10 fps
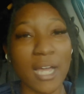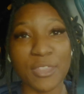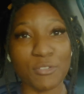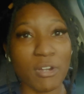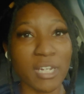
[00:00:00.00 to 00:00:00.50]
got
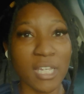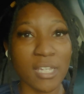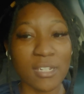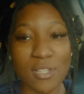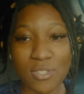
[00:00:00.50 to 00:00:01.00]
the run in.
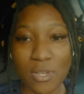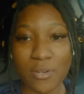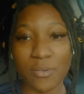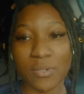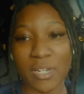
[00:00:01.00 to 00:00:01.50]

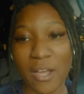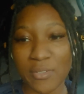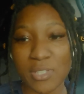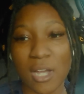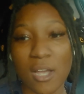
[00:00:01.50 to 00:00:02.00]
So, now
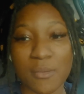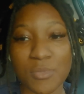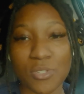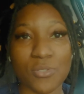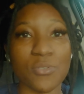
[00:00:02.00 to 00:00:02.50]
it's time
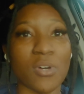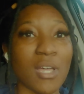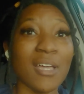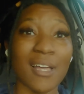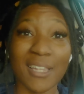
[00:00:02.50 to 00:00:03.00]
to
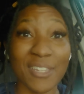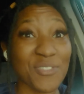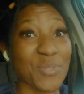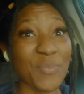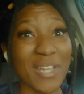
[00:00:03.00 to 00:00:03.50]
lift
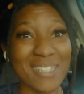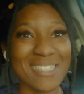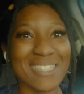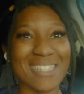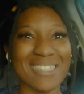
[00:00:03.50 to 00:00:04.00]
some weights.